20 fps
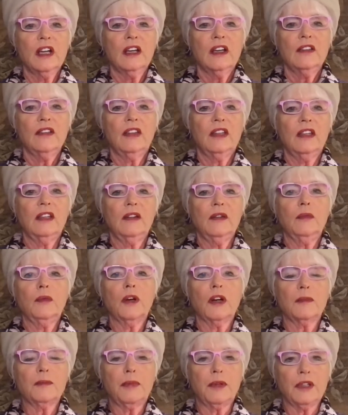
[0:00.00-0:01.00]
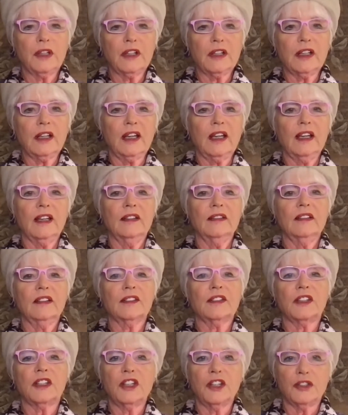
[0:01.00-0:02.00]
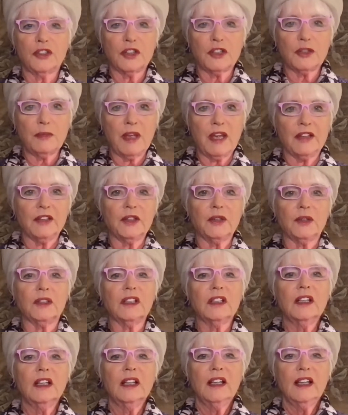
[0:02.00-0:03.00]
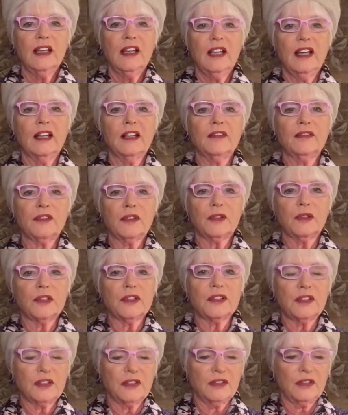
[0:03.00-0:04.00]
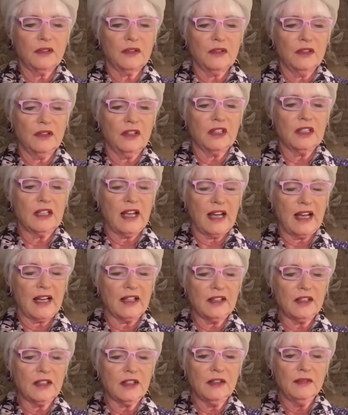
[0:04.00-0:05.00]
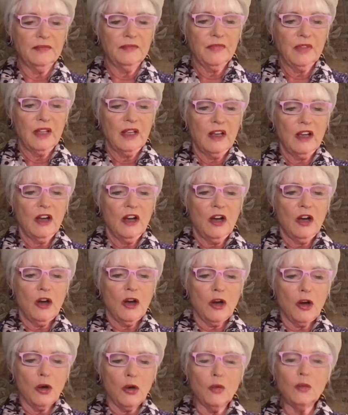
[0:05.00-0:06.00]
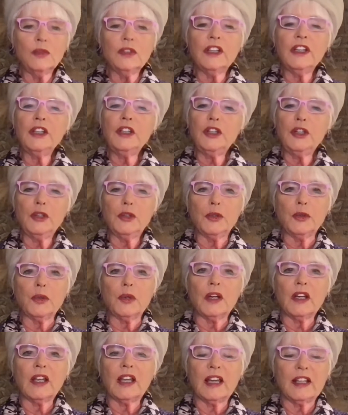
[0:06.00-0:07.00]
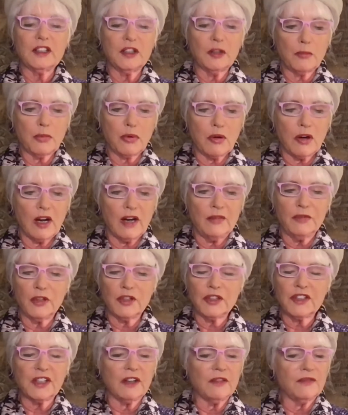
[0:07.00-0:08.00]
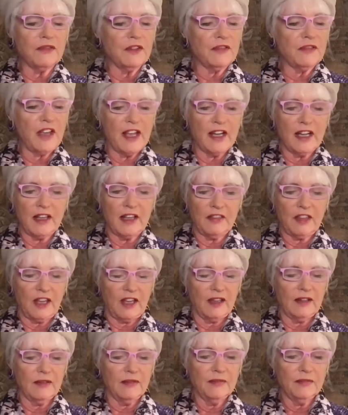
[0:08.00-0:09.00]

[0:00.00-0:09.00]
the workbook and this teacher's manual, and of course, the text. Only you can deprive yourself of anything.